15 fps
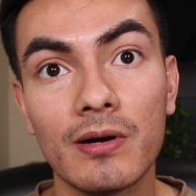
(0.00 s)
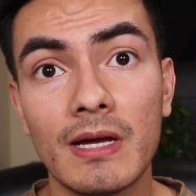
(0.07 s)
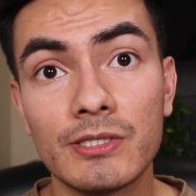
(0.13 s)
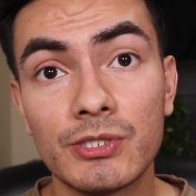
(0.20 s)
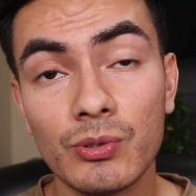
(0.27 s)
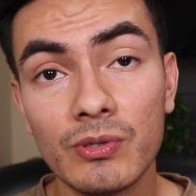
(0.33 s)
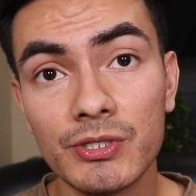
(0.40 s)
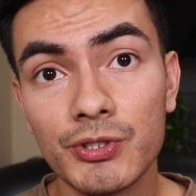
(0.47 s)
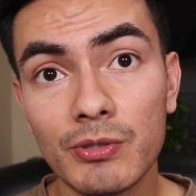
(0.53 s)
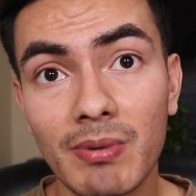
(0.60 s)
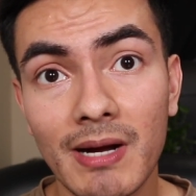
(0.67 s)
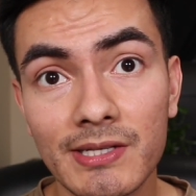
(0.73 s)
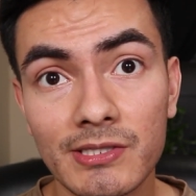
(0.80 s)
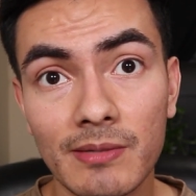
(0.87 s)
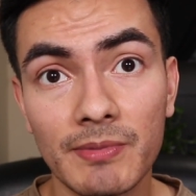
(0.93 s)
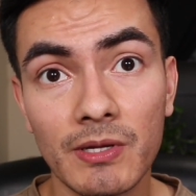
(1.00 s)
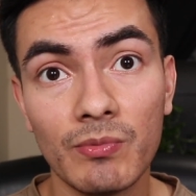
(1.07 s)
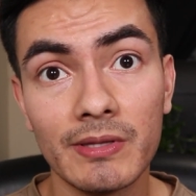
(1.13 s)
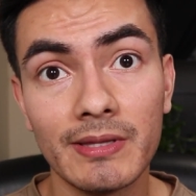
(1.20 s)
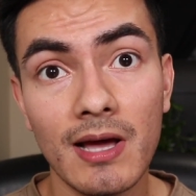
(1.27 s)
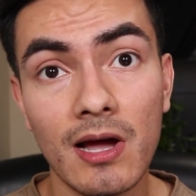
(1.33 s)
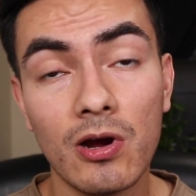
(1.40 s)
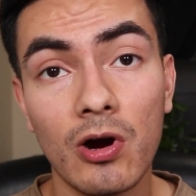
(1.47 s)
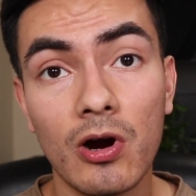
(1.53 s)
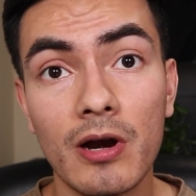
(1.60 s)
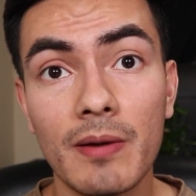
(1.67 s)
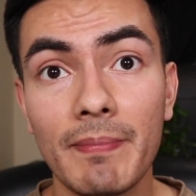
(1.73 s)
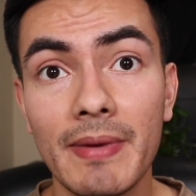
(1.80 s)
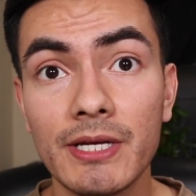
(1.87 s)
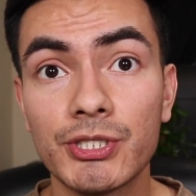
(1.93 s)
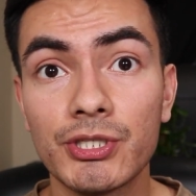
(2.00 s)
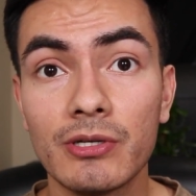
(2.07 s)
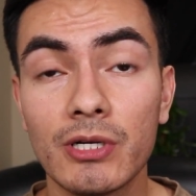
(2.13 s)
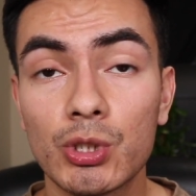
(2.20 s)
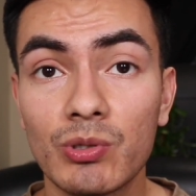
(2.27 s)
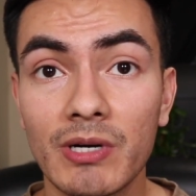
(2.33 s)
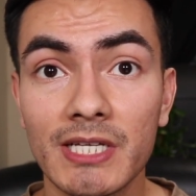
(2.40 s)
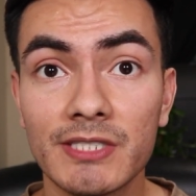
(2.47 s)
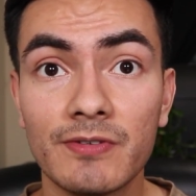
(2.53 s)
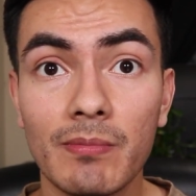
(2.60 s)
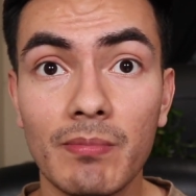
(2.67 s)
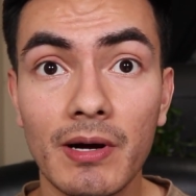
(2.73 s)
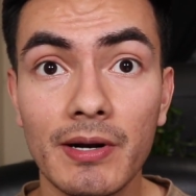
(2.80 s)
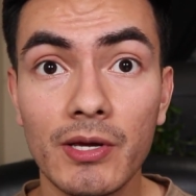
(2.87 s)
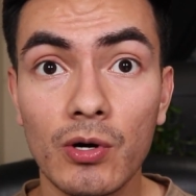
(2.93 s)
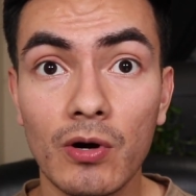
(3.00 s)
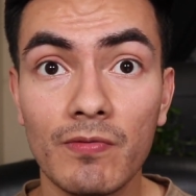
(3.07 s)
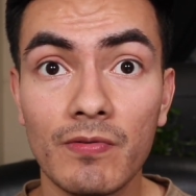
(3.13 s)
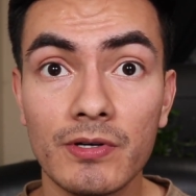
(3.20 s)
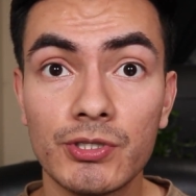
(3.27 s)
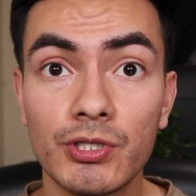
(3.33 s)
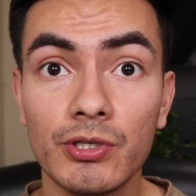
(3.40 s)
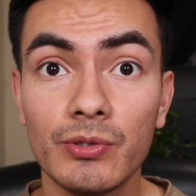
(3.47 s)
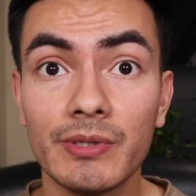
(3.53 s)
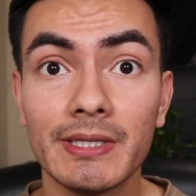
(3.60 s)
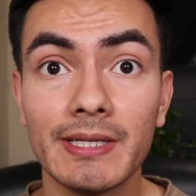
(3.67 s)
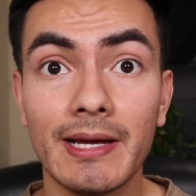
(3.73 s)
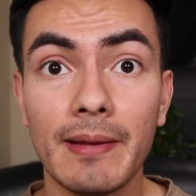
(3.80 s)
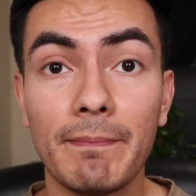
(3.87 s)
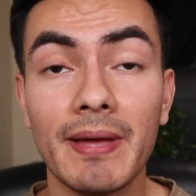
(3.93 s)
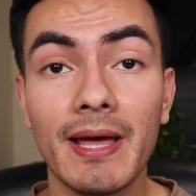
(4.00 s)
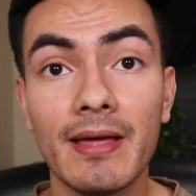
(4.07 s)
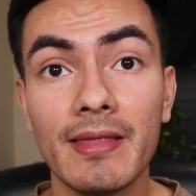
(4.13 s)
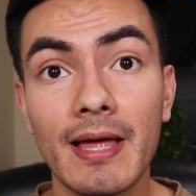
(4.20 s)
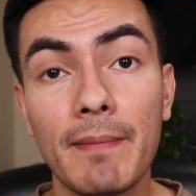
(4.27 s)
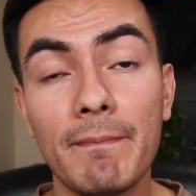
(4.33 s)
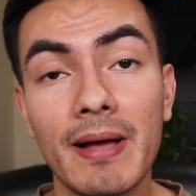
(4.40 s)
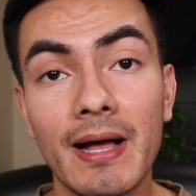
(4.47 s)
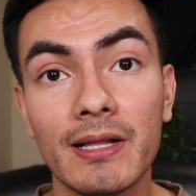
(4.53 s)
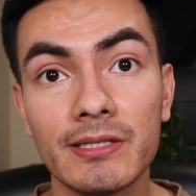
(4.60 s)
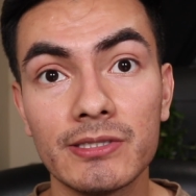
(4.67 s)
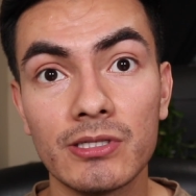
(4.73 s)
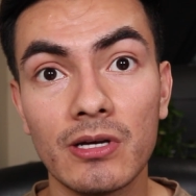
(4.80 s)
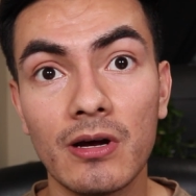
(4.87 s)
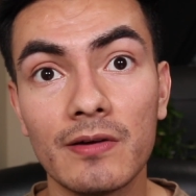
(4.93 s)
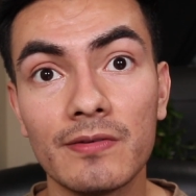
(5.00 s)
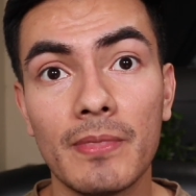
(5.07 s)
As soon as you buy something with that card, make sure to transfer money over to it and pay that balance off.